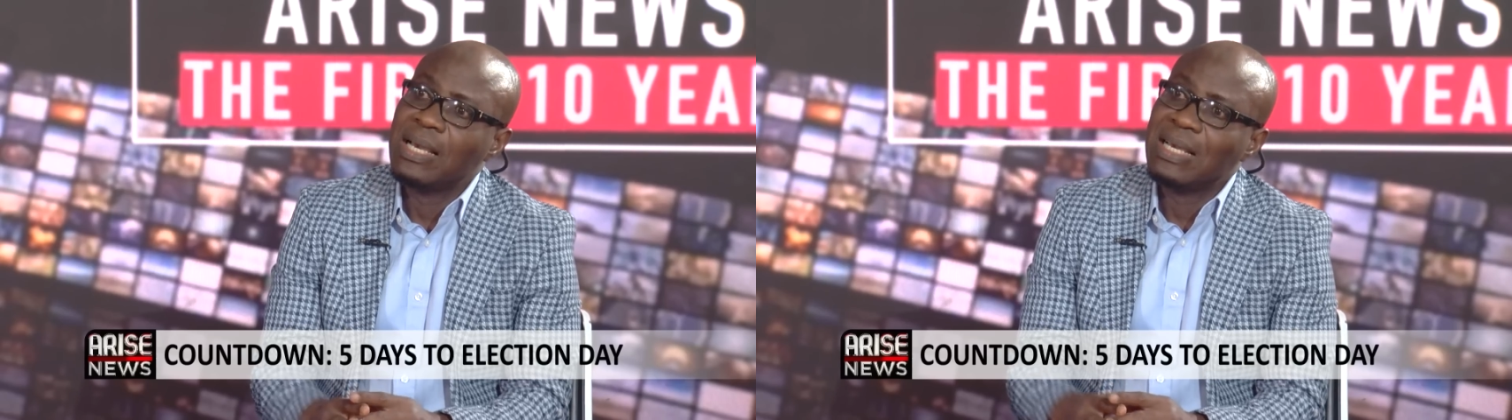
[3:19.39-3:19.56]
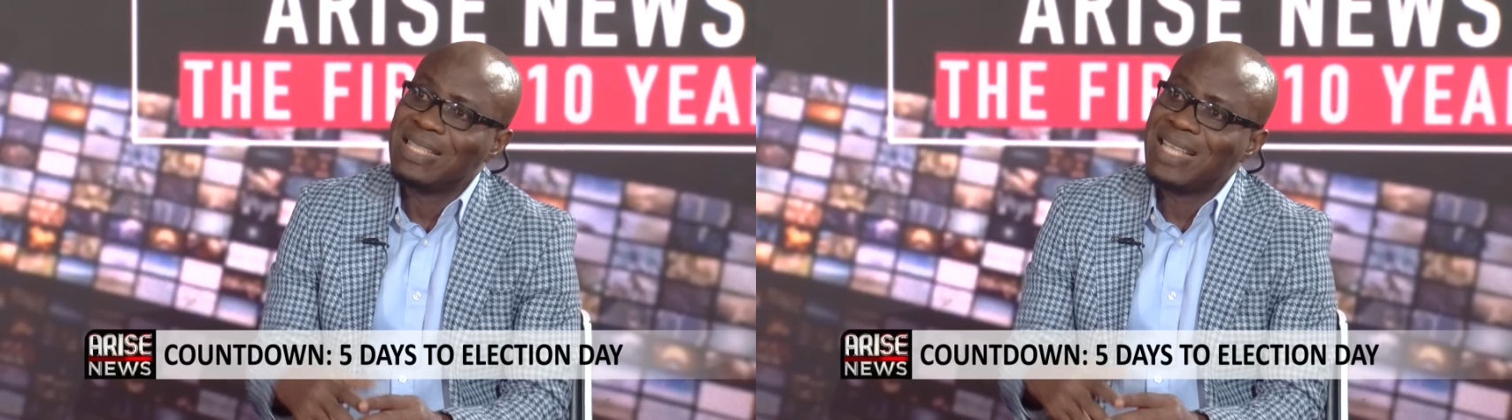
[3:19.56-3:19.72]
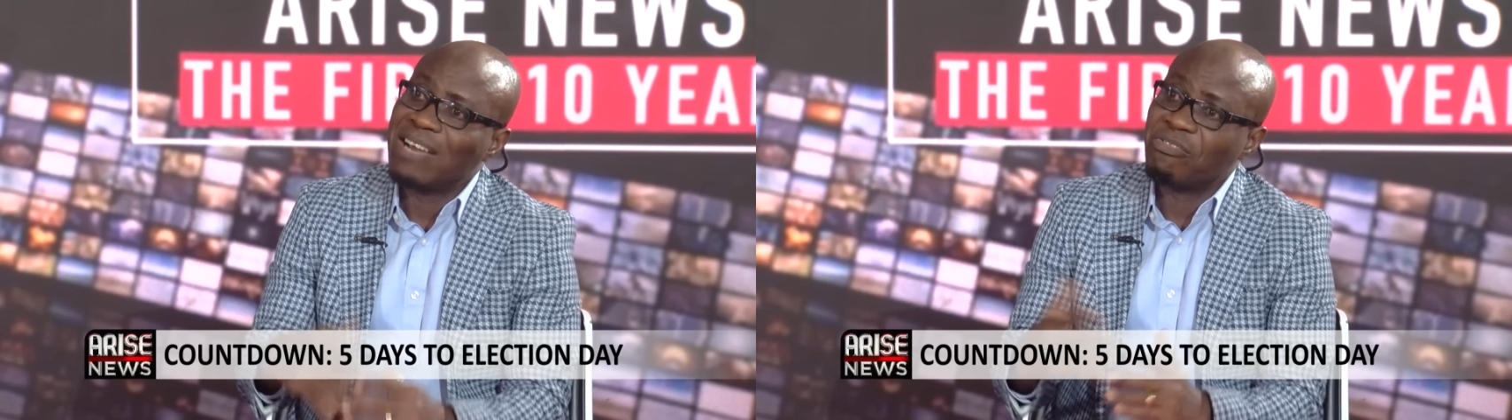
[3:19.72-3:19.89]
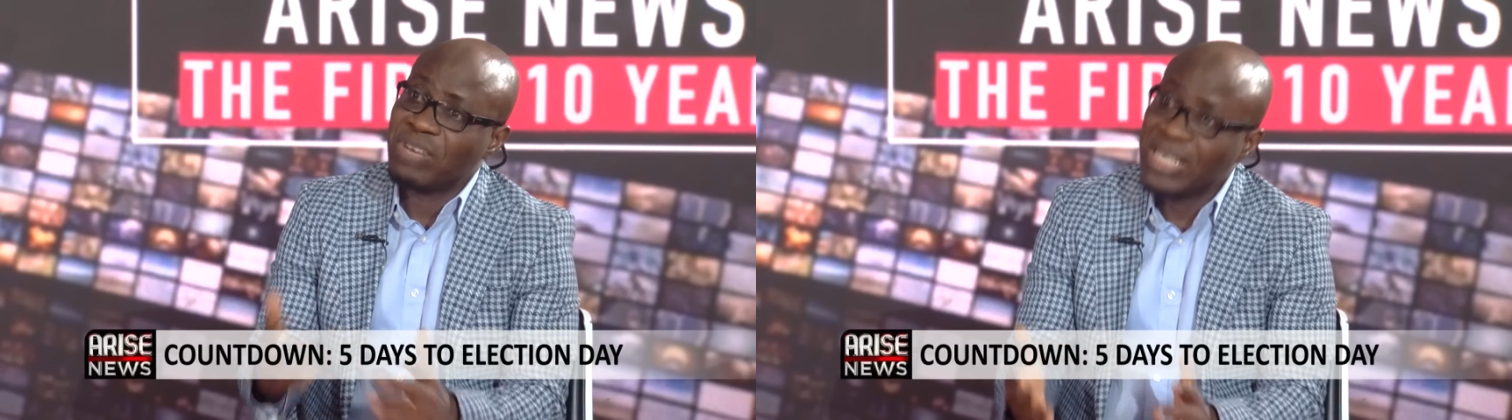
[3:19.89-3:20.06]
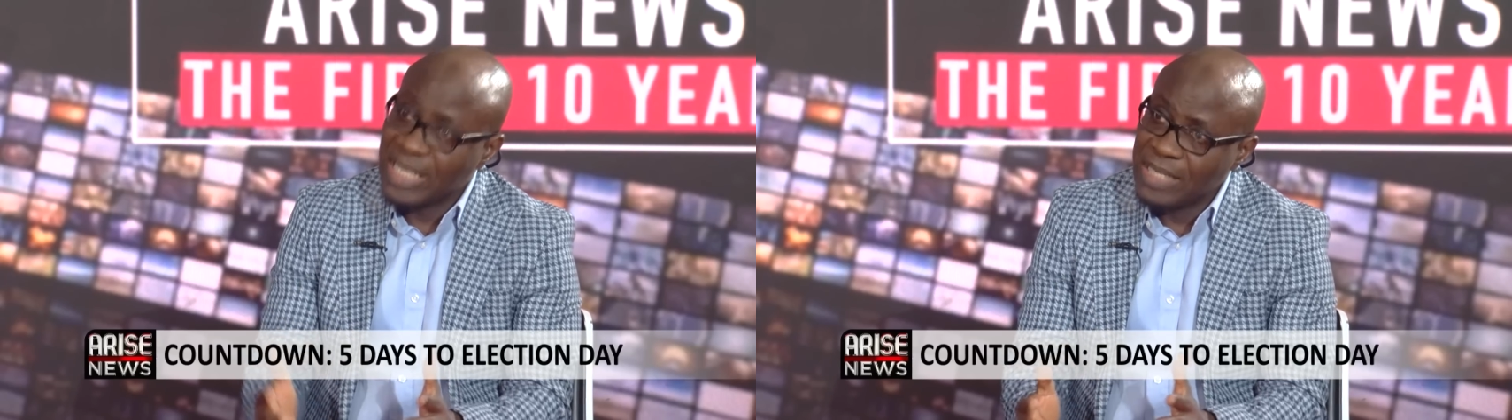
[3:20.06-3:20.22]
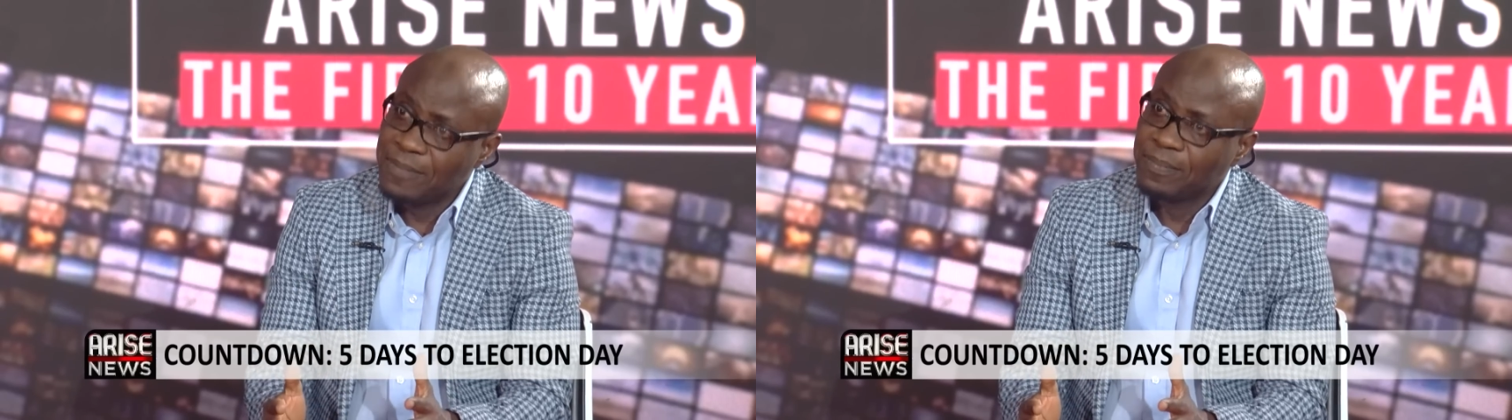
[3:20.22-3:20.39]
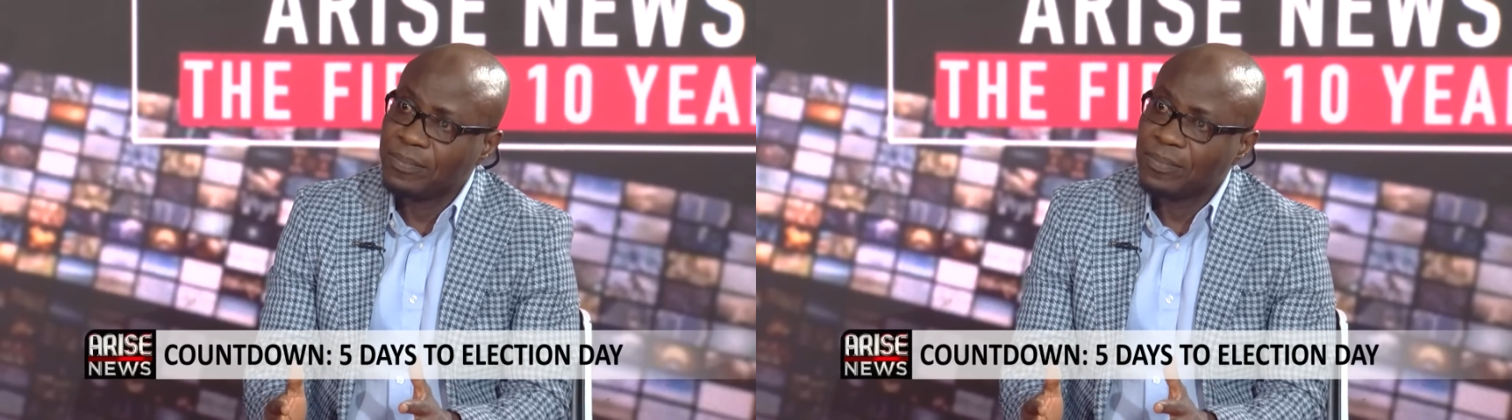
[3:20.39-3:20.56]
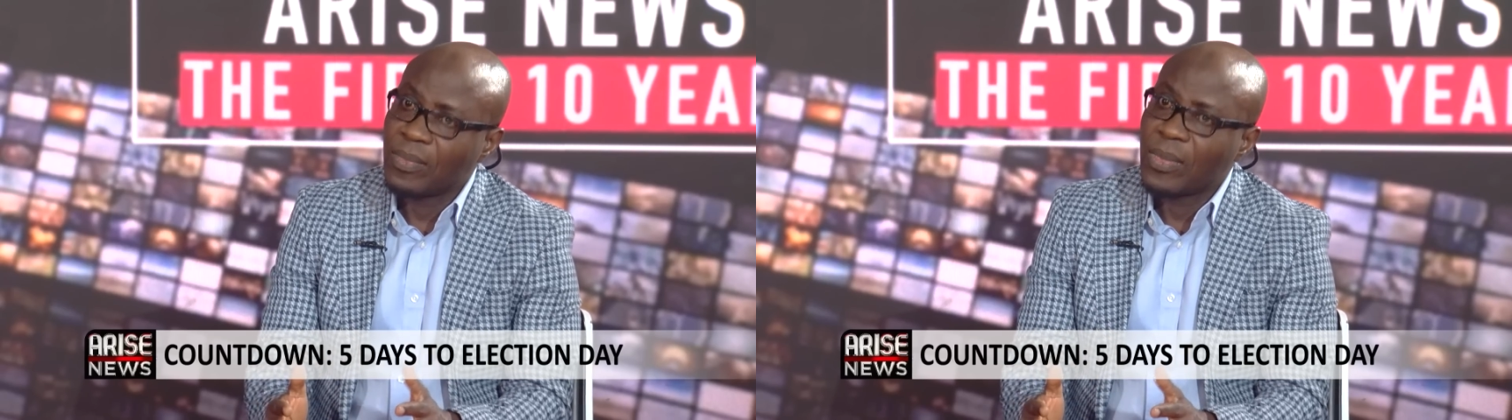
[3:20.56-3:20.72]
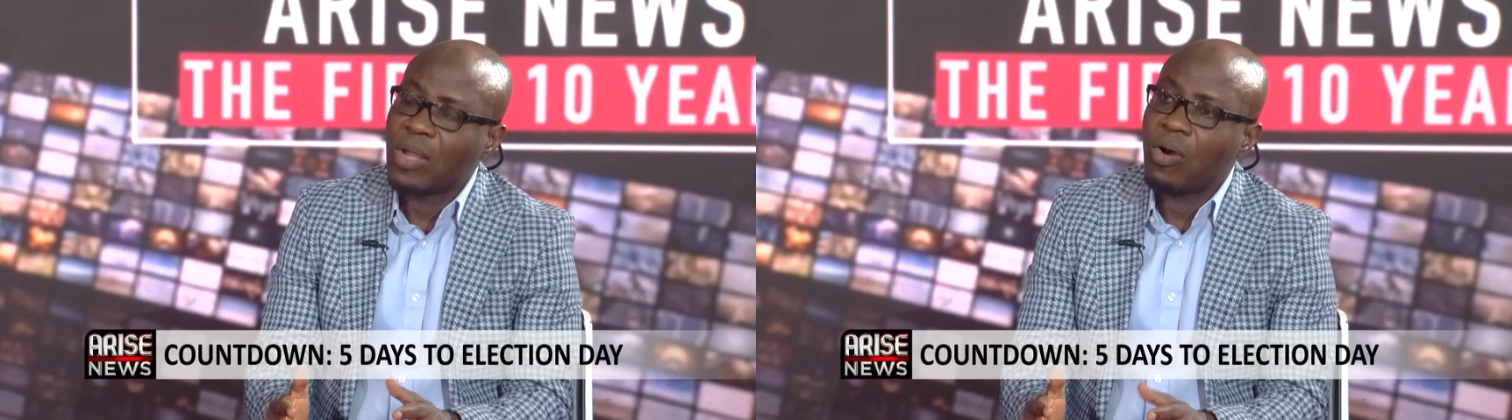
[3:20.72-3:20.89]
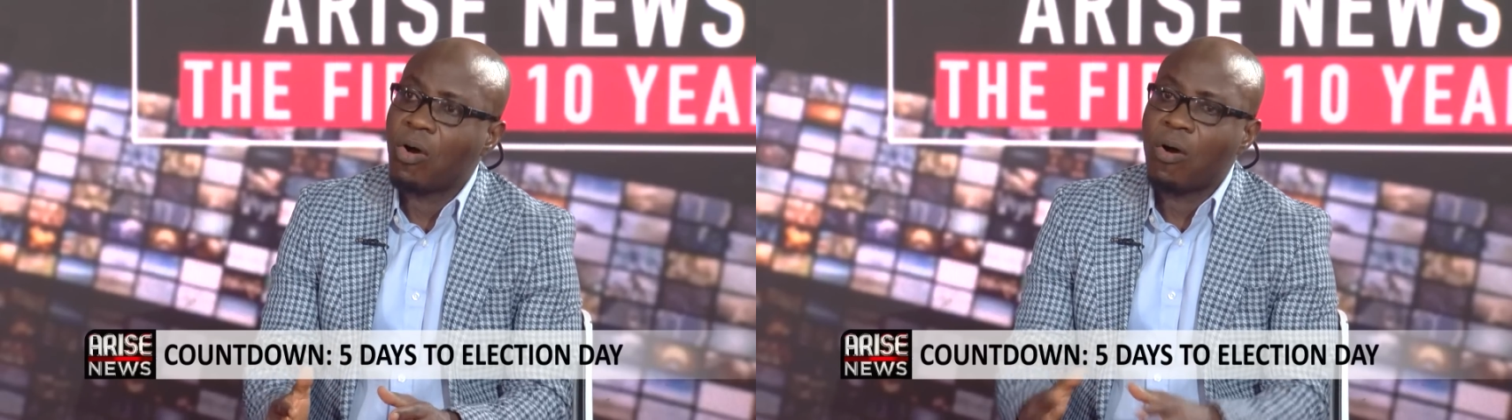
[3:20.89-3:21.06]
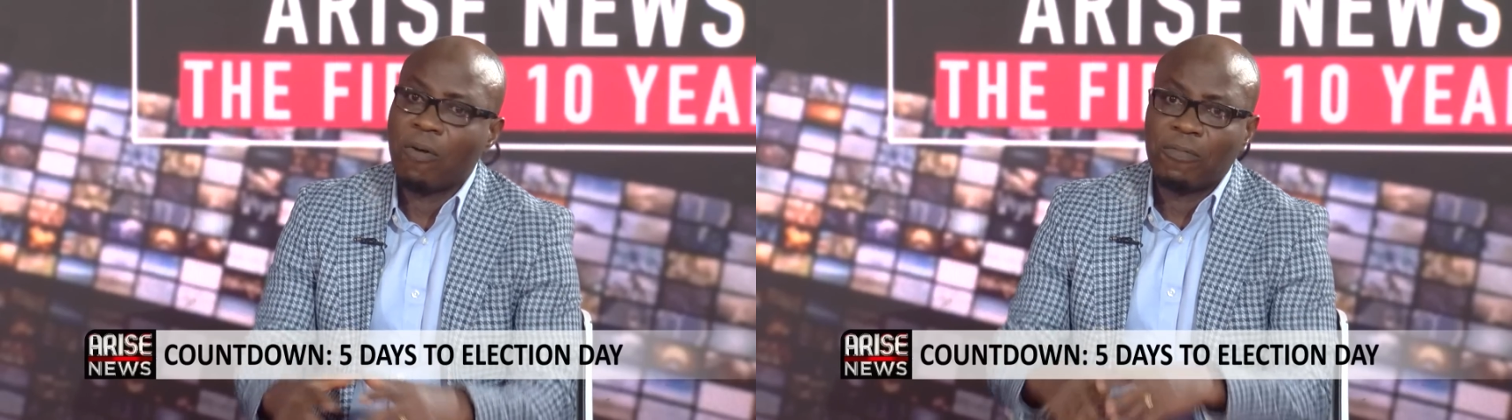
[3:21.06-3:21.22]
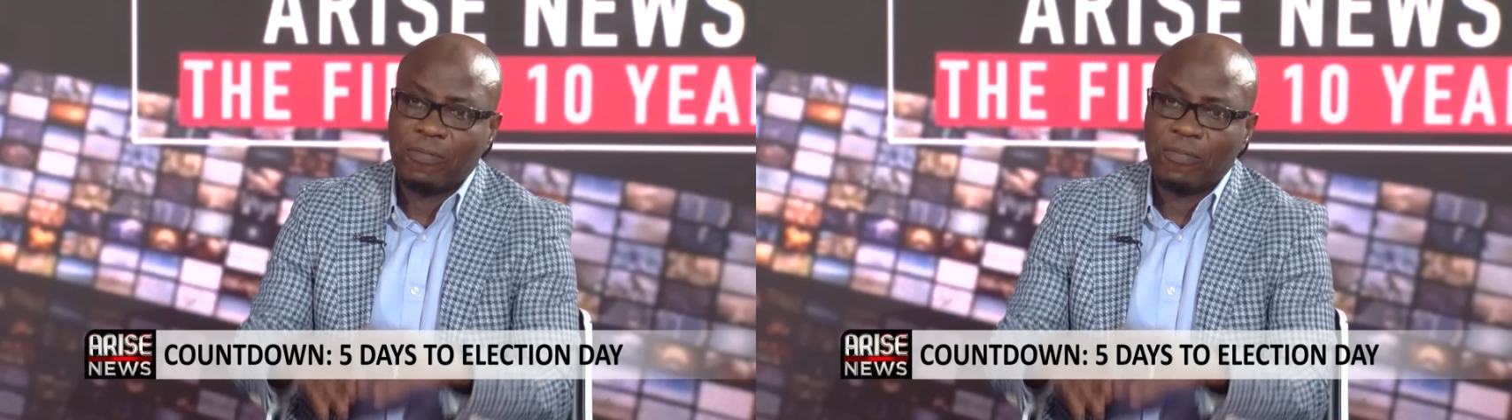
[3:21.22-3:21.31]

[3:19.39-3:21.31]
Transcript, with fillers: their reading of